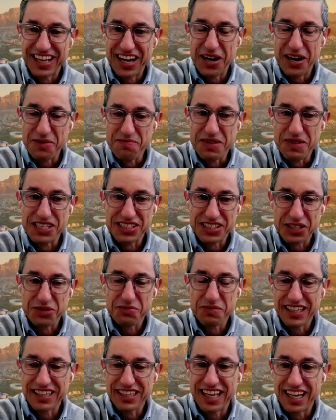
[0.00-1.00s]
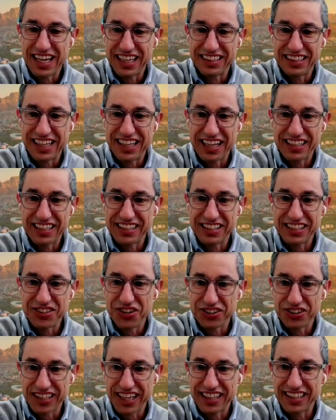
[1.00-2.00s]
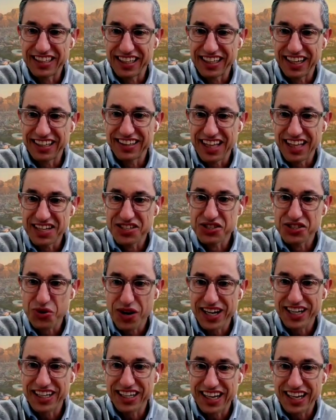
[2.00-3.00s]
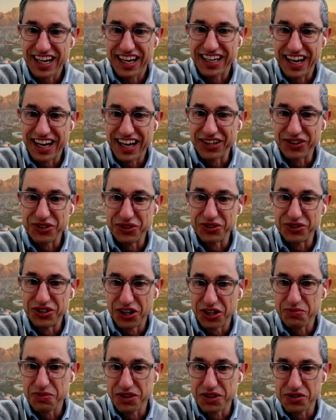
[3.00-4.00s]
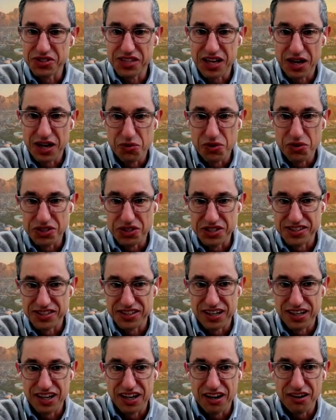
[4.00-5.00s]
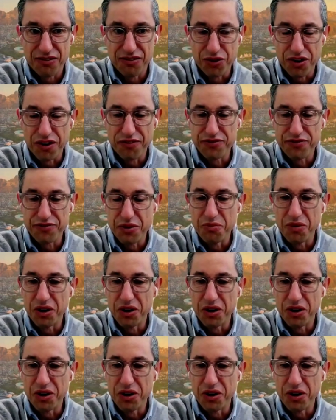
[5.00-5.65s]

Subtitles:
I must admit that I did not get the guidelines right, and I could not because I was for a few